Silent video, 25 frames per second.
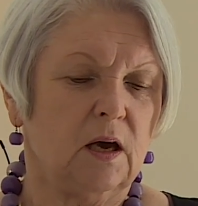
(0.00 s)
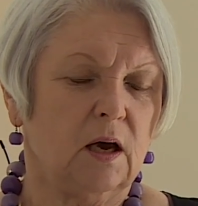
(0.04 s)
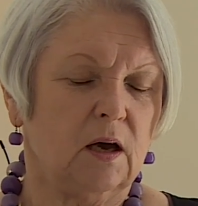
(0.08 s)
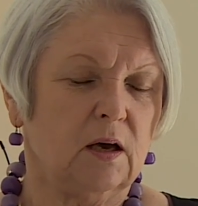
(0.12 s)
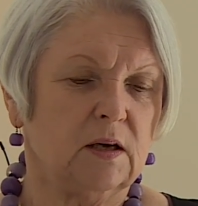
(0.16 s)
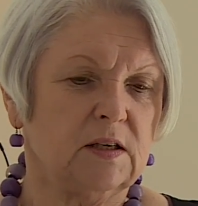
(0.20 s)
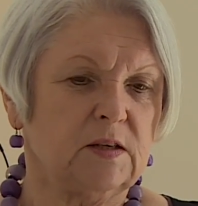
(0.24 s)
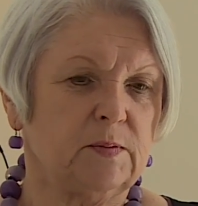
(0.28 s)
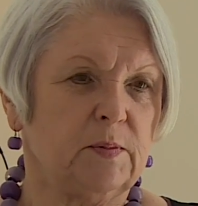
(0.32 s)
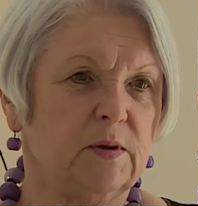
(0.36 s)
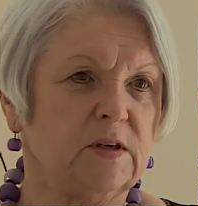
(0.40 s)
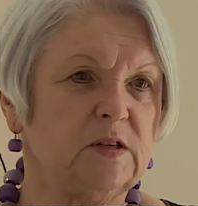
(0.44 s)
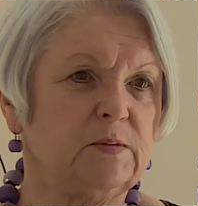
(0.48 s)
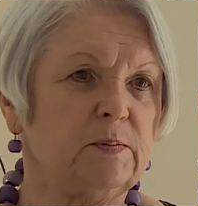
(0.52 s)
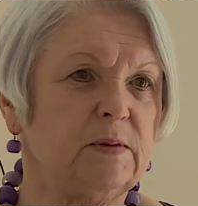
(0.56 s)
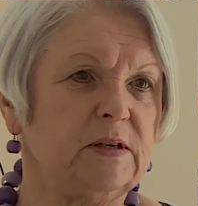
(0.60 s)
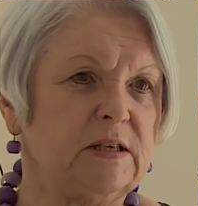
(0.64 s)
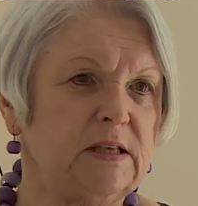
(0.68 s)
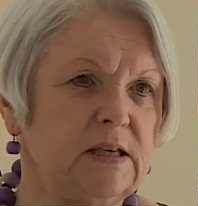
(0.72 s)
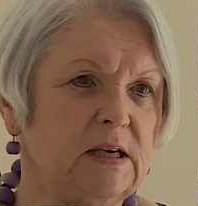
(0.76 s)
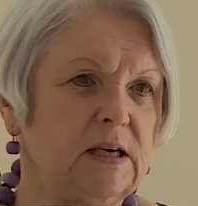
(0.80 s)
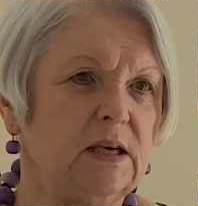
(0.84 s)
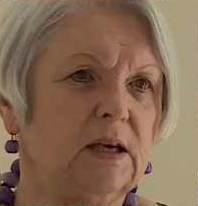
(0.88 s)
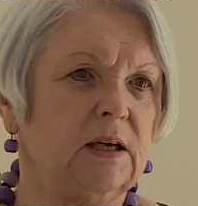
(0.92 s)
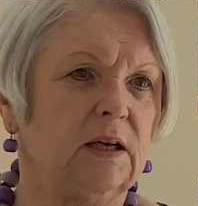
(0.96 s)
I suppose
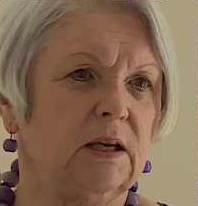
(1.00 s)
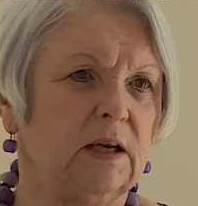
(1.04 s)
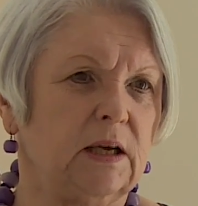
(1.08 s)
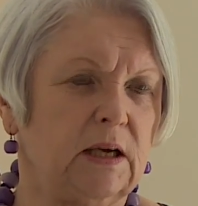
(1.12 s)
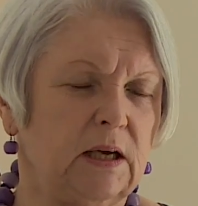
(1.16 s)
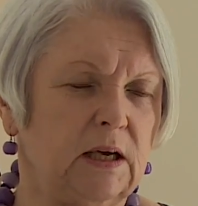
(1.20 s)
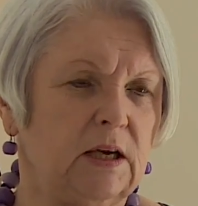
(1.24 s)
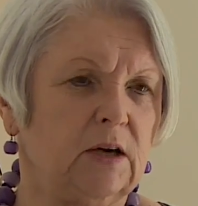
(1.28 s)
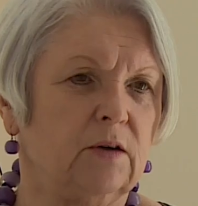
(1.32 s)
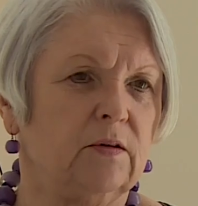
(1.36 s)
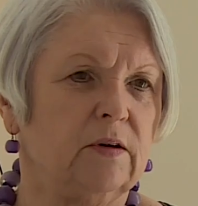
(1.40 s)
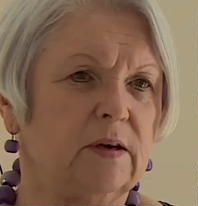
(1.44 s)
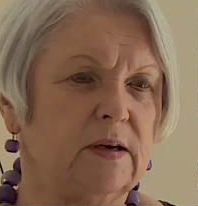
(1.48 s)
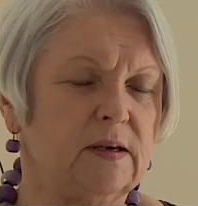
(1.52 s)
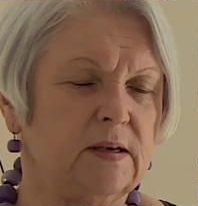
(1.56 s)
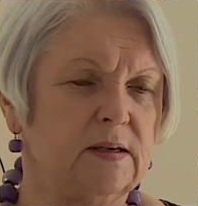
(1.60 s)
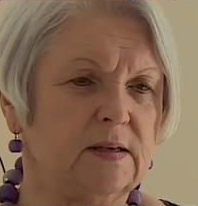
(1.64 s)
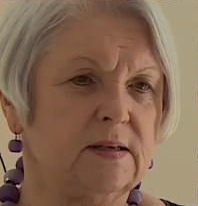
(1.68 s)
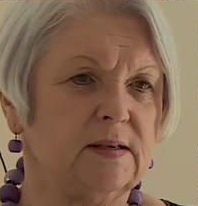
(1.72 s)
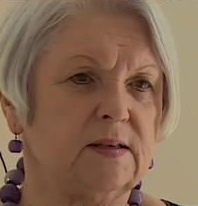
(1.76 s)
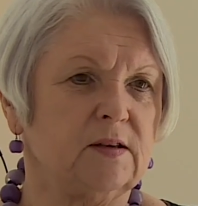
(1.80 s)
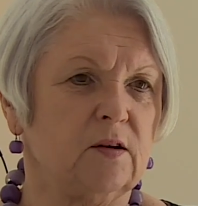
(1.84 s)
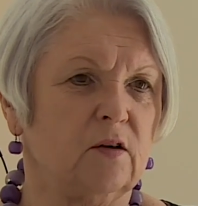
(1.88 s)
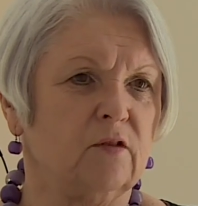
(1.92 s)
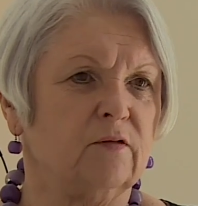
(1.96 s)
particular
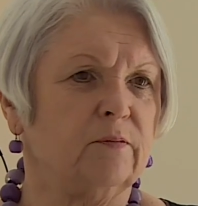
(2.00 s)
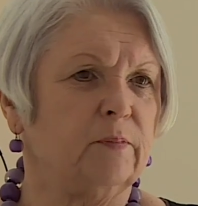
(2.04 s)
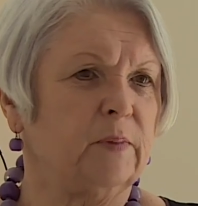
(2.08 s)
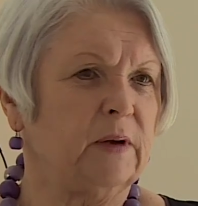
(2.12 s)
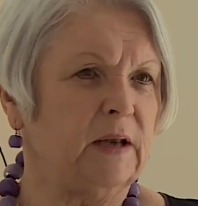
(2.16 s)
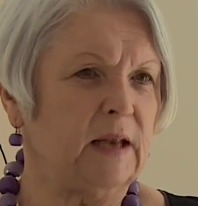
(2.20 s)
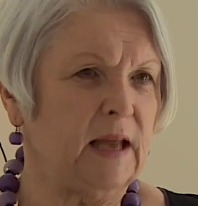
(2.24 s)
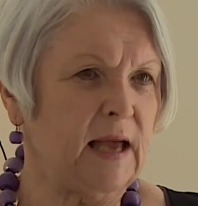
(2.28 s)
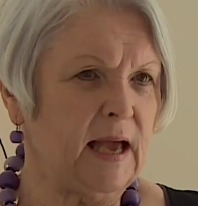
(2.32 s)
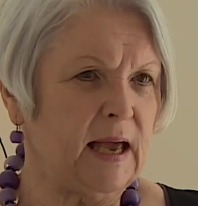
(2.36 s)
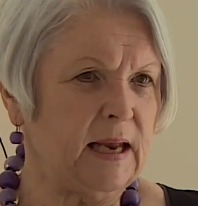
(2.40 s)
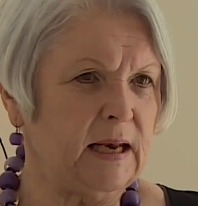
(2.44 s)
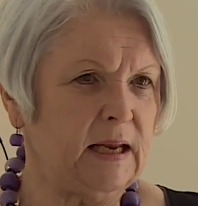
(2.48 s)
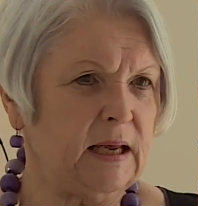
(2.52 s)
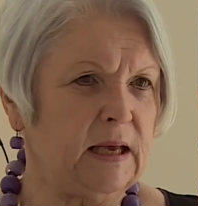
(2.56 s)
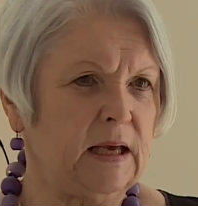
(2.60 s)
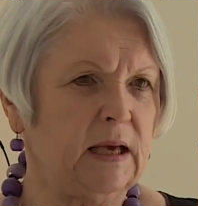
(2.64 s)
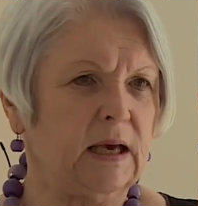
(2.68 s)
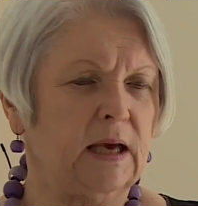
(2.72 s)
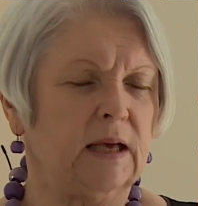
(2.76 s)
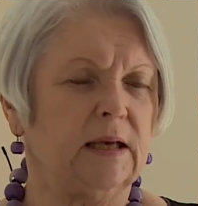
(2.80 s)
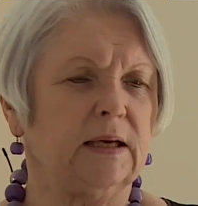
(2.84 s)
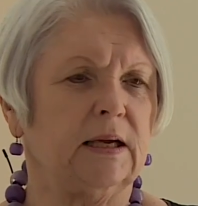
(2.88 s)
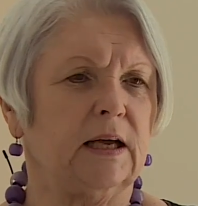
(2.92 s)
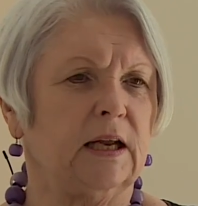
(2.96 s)
areas of planning
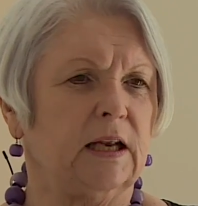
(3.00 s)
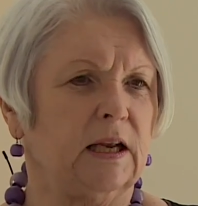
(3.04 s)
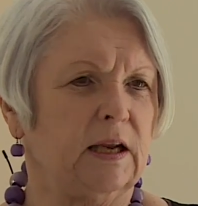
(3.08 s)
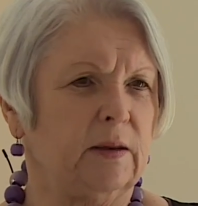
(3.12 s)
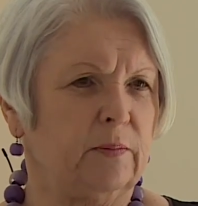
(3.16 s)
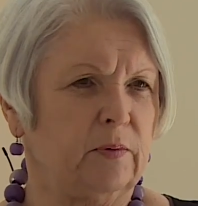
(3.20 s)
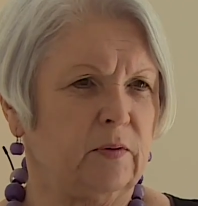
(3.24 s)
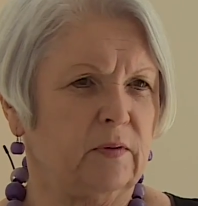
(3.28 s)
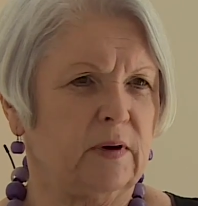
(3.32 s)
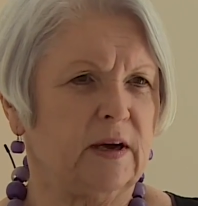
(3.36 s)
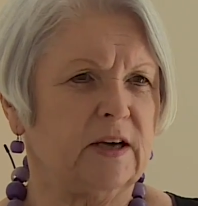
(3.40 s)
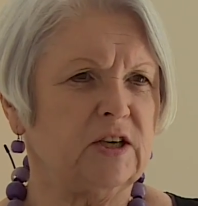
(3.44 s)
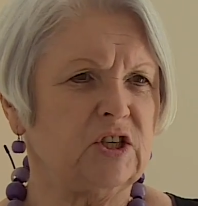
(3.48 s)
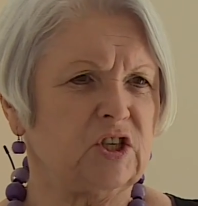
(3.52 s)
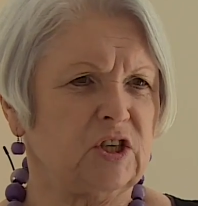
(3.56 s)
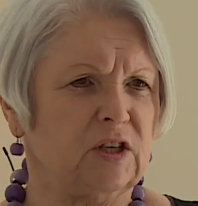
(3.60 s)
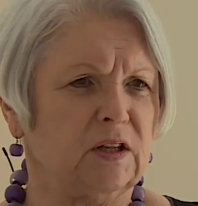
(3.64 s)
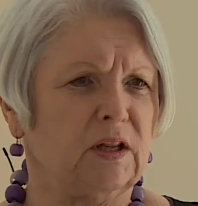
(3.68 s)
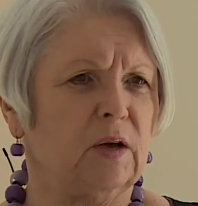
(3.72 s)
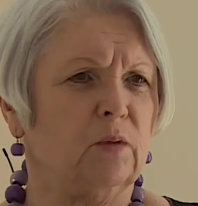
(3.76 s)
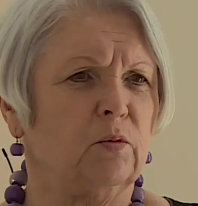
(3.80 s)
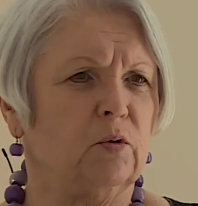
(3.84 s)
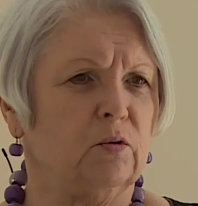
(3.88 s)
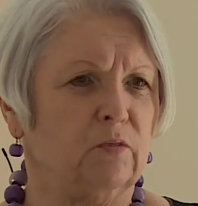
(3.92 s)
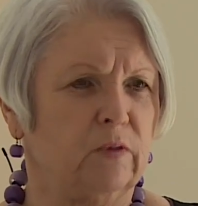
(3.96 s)
and collaboration
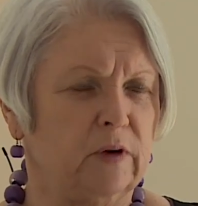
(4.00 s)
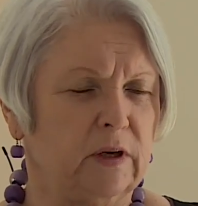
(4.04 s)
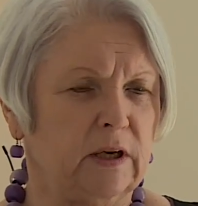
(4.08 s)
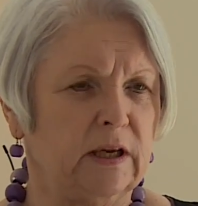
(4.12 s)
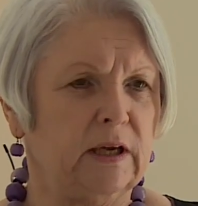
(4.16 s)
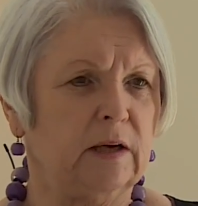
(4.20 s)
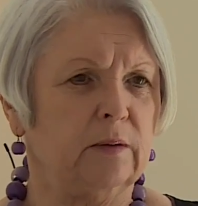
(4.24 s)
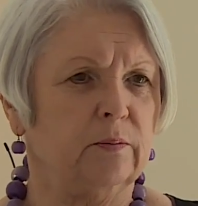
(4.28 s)
that were really